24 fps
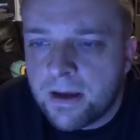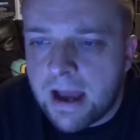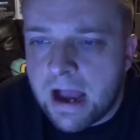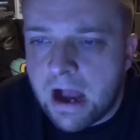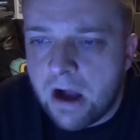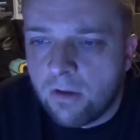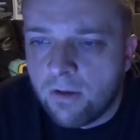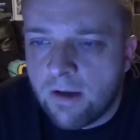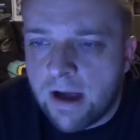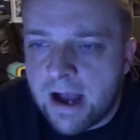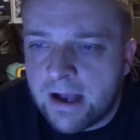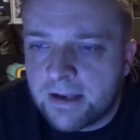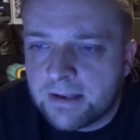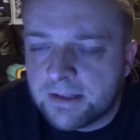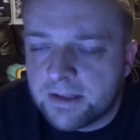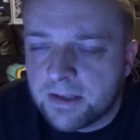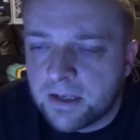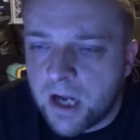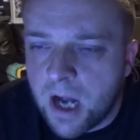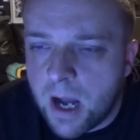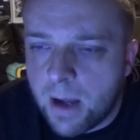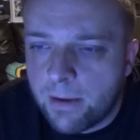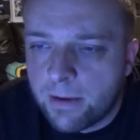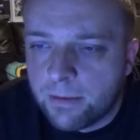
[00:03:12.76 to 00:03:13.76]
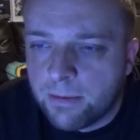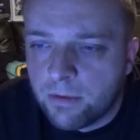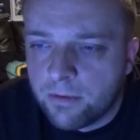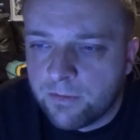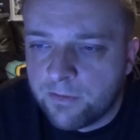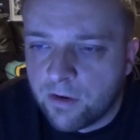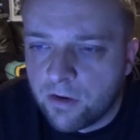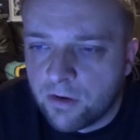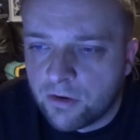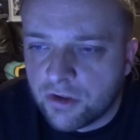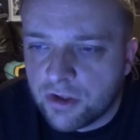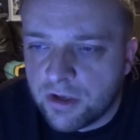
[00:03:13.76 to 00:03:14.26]
outlasting comic book
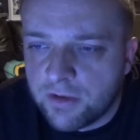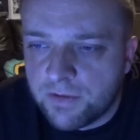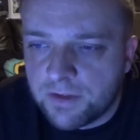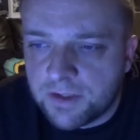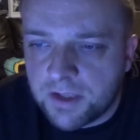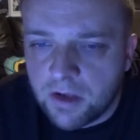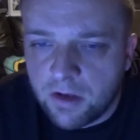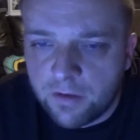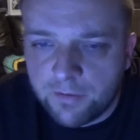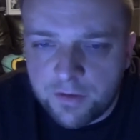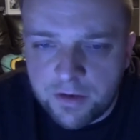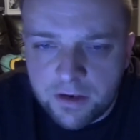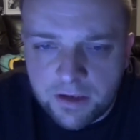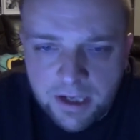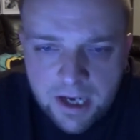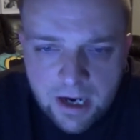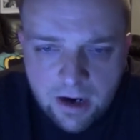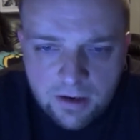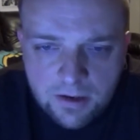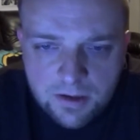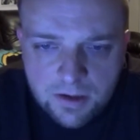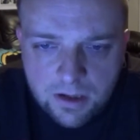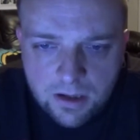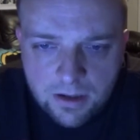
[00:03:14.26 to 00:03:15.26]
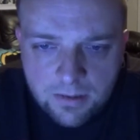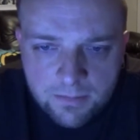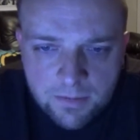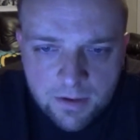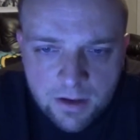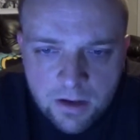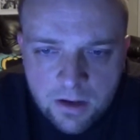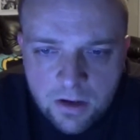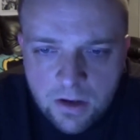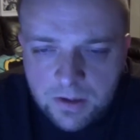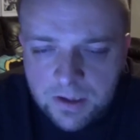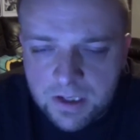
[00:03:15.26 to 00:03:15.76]
version of his ill-fitted character,
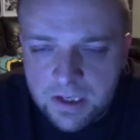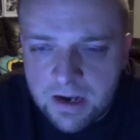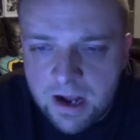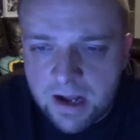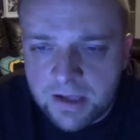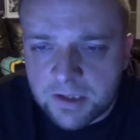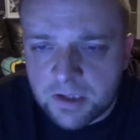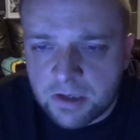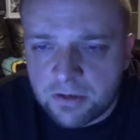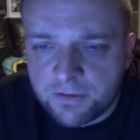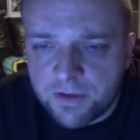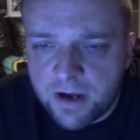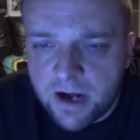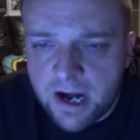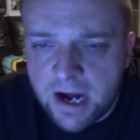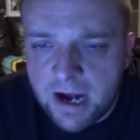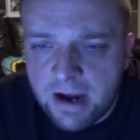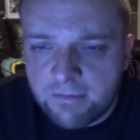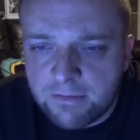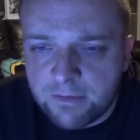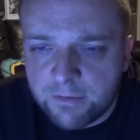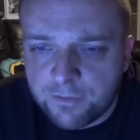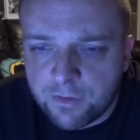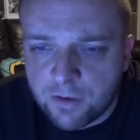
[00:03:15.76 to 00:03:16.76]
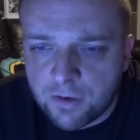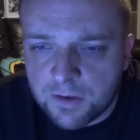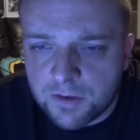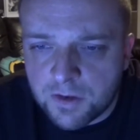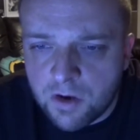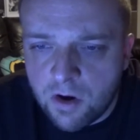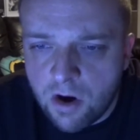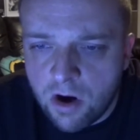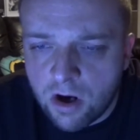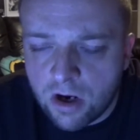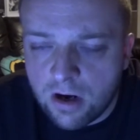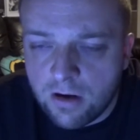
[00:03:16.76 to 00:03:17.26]
who did not survive the first
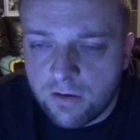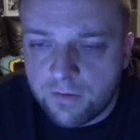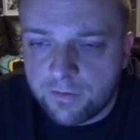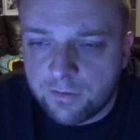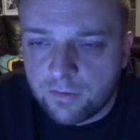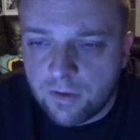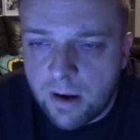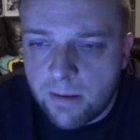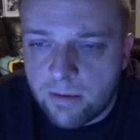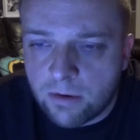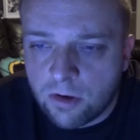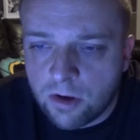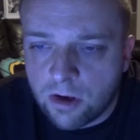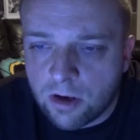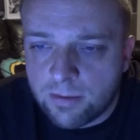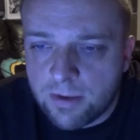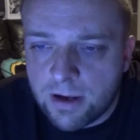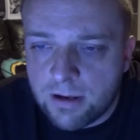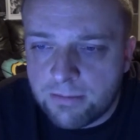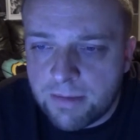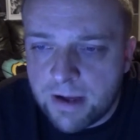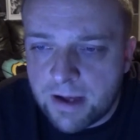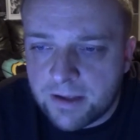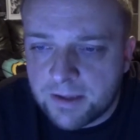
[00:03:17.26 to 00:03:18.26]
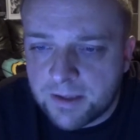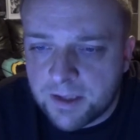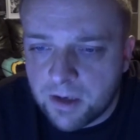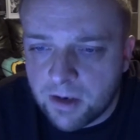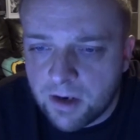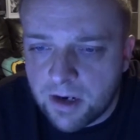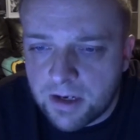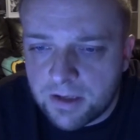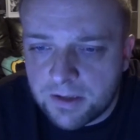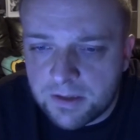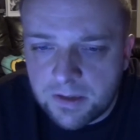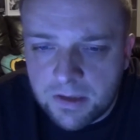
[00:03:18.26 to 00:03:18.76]
arc of Robert Kirkman Penn's
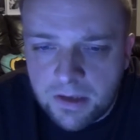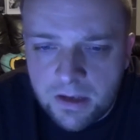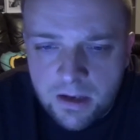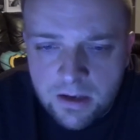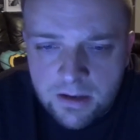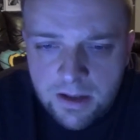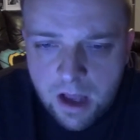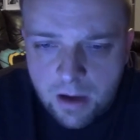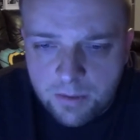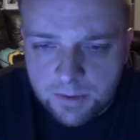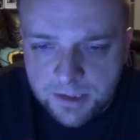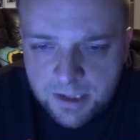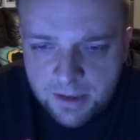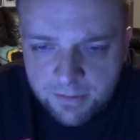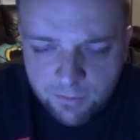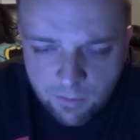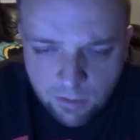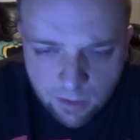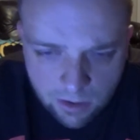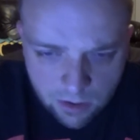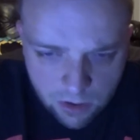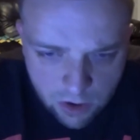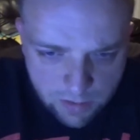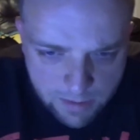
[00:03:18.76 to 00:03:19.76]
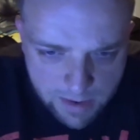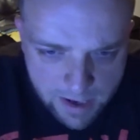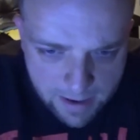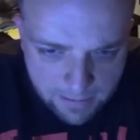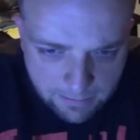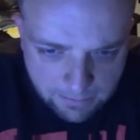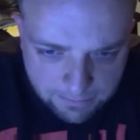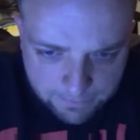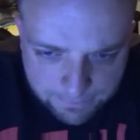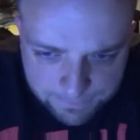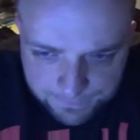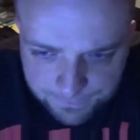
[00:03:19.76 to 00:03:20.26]
series. Now I'm gonna skip forward a little
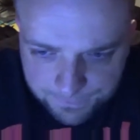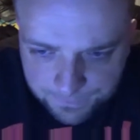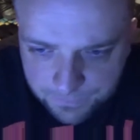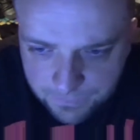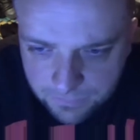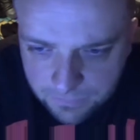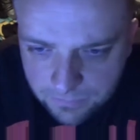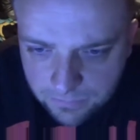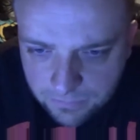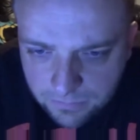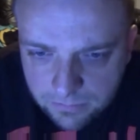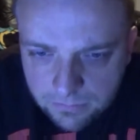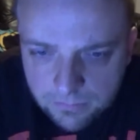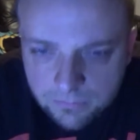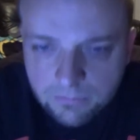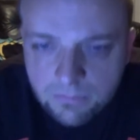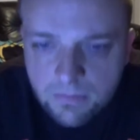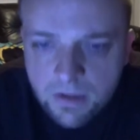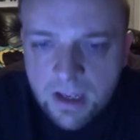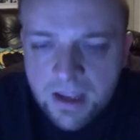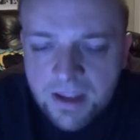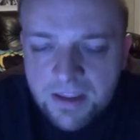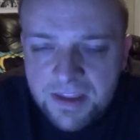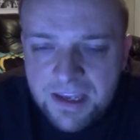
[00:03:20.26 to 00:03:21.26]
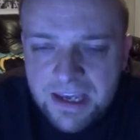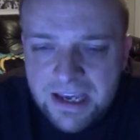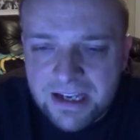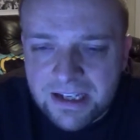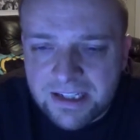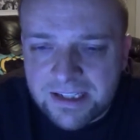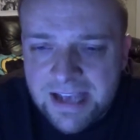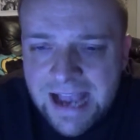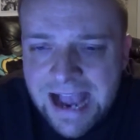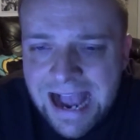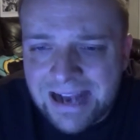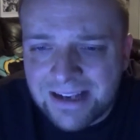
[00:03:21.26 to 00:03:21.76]
bit. The
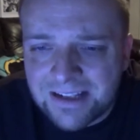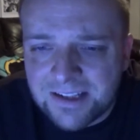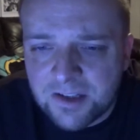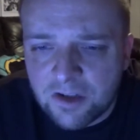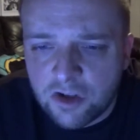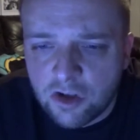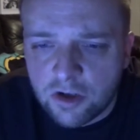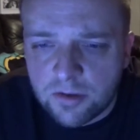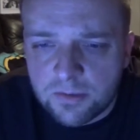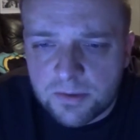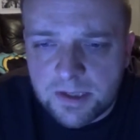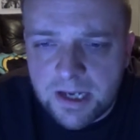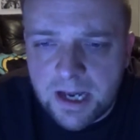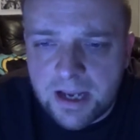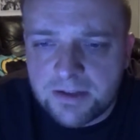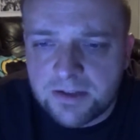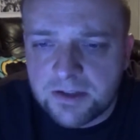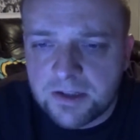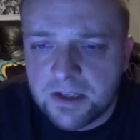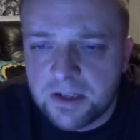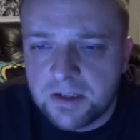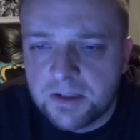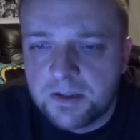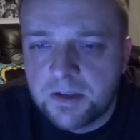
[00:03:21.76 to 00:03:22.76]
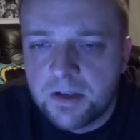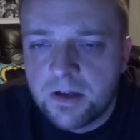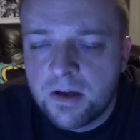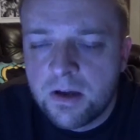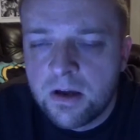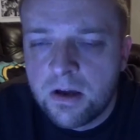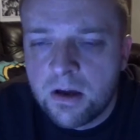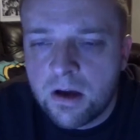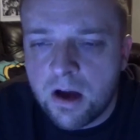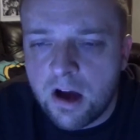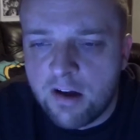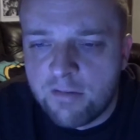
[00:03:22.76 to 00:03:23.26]
exact circumstances
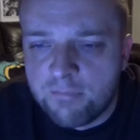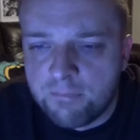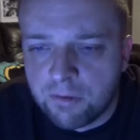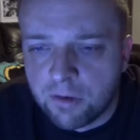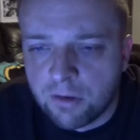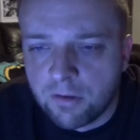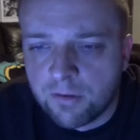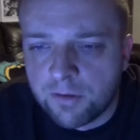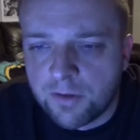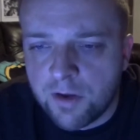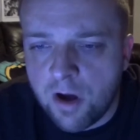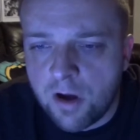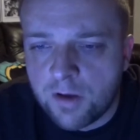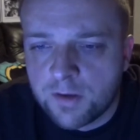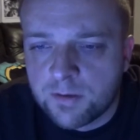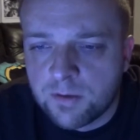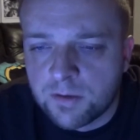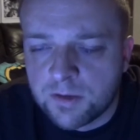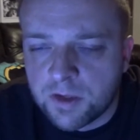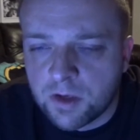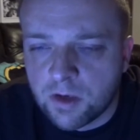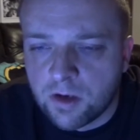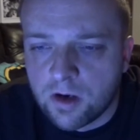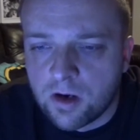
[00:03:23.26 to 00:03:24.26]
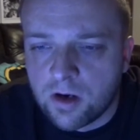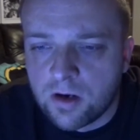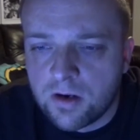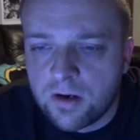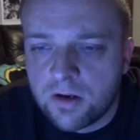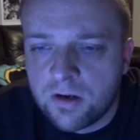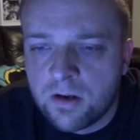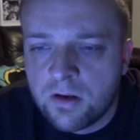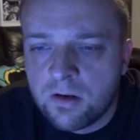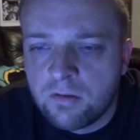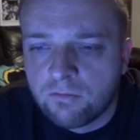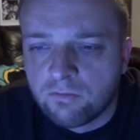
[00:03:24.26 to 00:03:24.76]
of Bernthal's
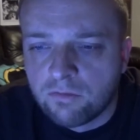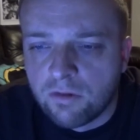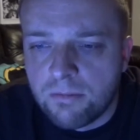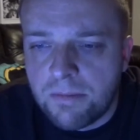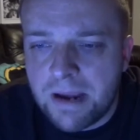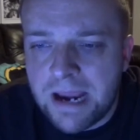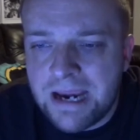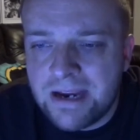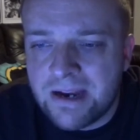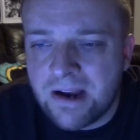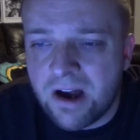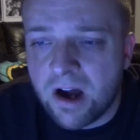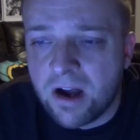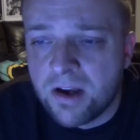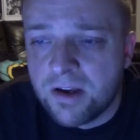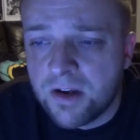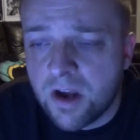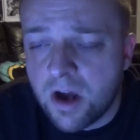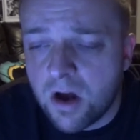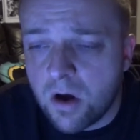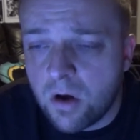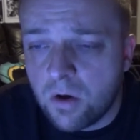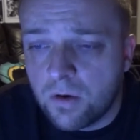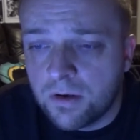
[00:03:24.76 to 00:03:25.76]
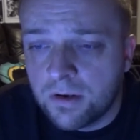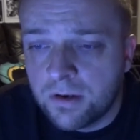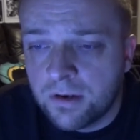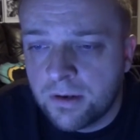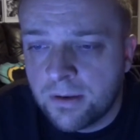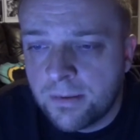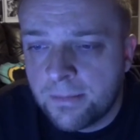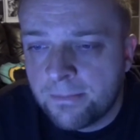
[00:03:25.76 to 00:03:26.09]
return remain unknown,